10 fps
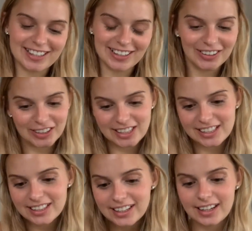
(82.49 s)
It
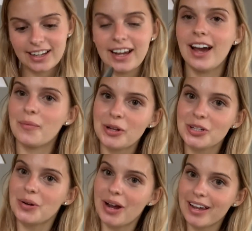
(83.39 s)
looks, I'm
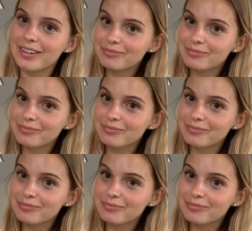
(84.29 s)
actually quite